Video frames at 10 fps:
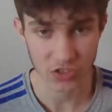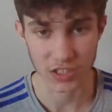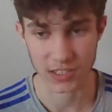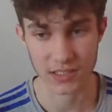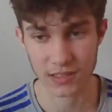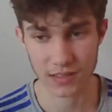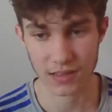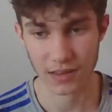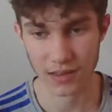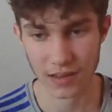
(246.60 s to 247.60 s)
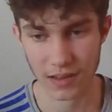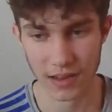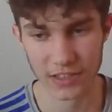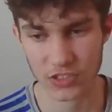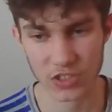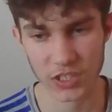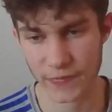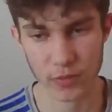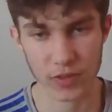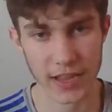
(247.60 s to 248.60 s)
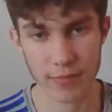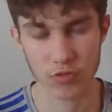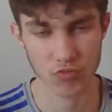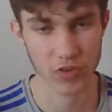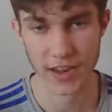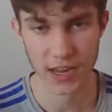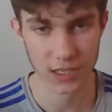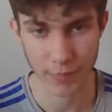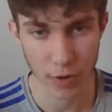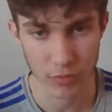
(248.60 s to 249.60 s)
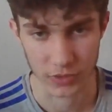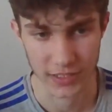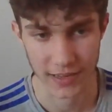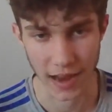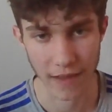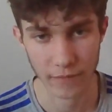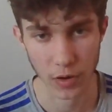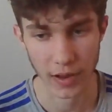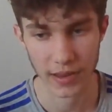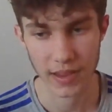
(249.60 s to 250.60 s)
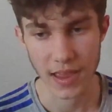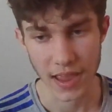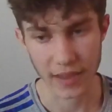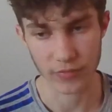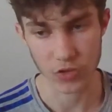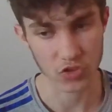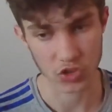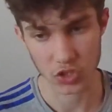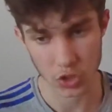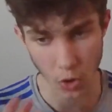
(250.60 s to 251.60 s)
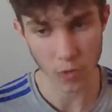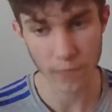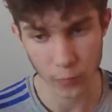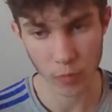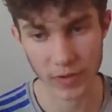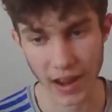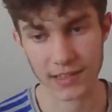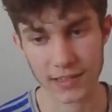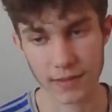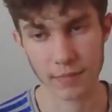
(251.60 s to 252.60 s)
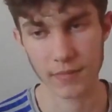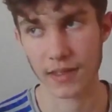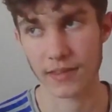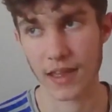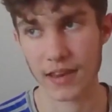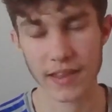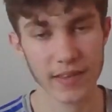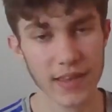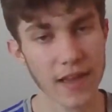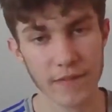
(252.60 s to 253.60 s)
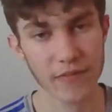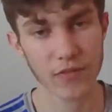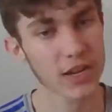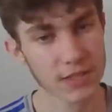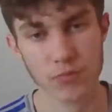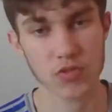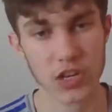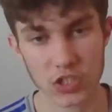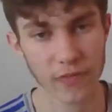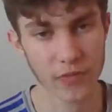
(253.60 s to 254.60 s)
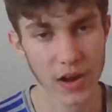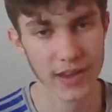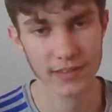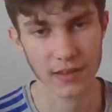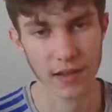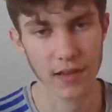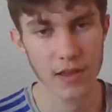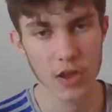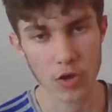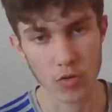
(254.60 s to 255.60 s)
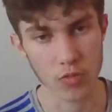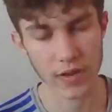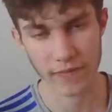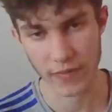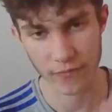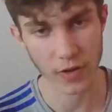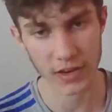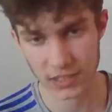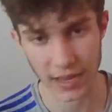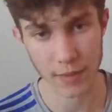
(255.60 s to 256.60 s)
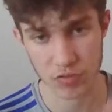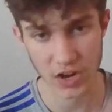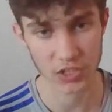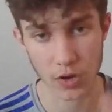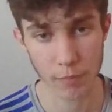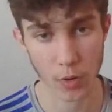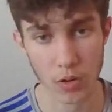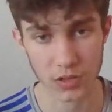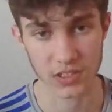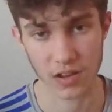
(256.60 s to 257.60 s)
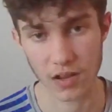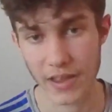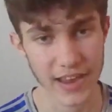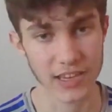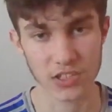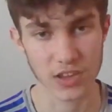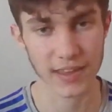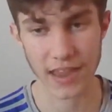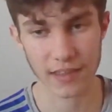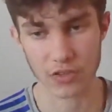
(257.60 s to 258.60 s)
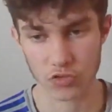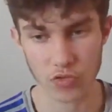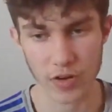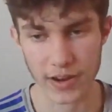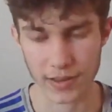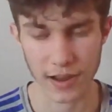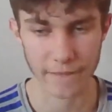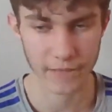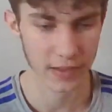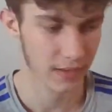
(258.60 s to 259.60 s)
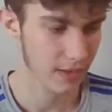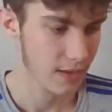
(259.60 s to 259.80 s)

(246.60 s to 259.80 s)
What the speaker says: just, I just feel like he was really exposed in that fight. If you just go forward at him, then, if he fights a pressure fighter, if he fights like a pressure boxer, he's going to get destroyed. I think